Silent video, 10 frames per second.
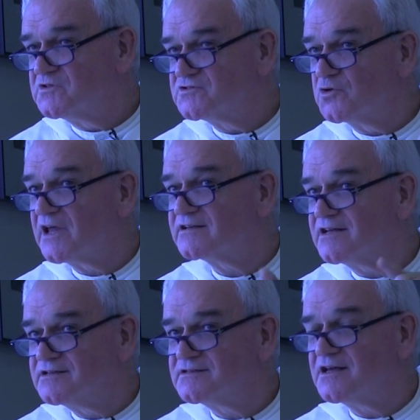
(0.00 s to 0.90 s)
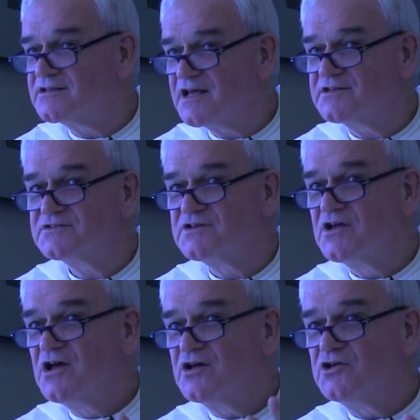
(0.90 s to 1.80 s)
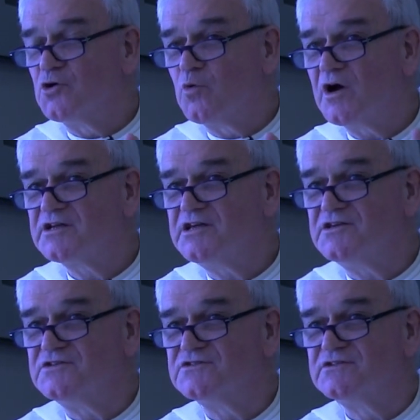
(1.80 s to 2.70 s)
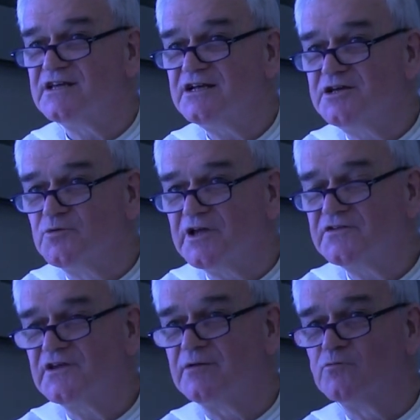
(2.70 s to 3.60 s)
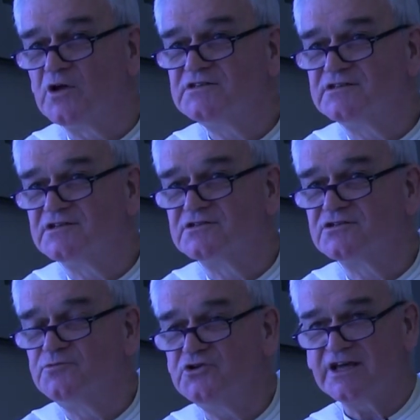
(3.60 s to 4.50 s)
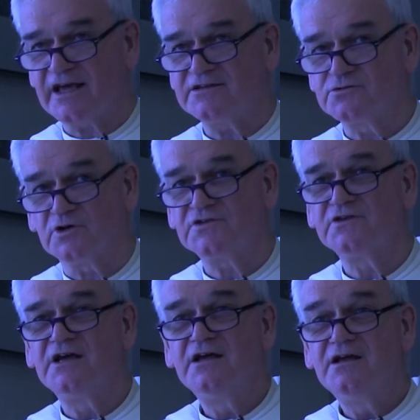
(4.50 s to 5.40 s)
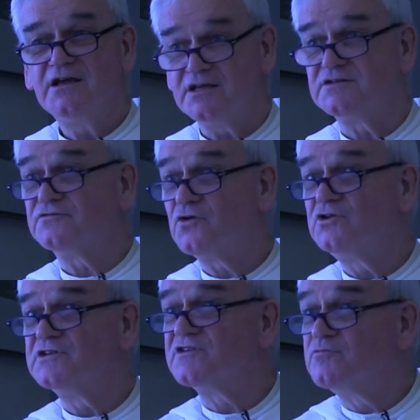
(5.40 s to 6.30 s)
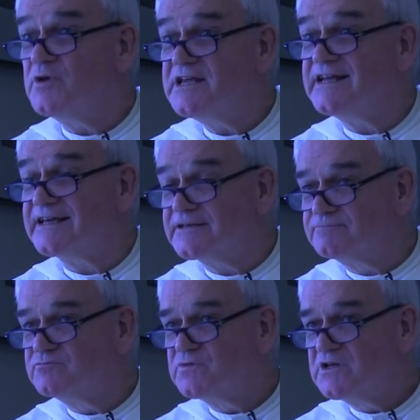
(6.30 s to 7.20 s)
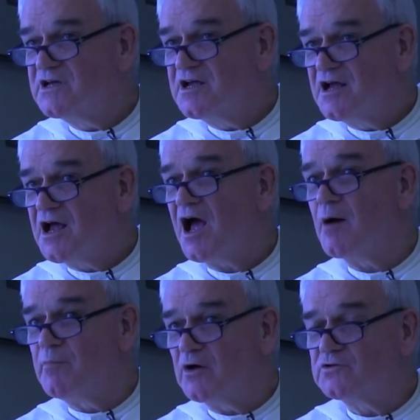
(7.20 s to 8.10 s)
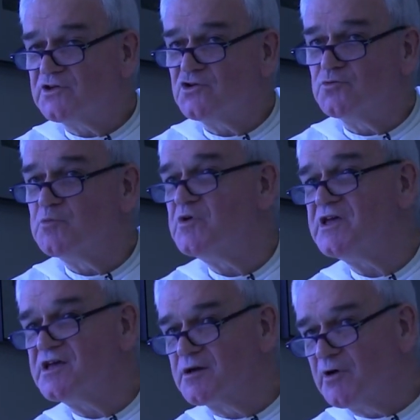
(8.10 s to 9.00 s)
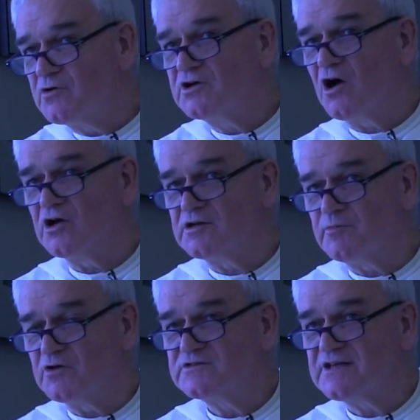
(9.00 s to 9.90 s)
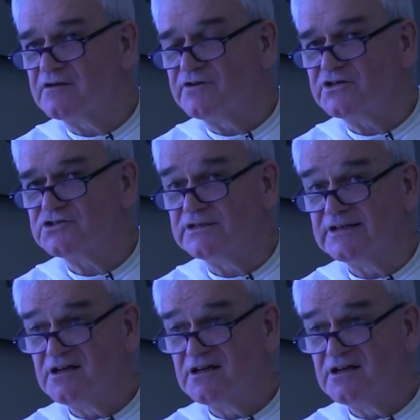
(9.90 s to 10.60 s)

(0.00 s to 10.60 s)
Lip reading: so that it's, you know, what he's dealing with and wanting to communicate to us is a fullness of meaning about the human being, about God, about salvation,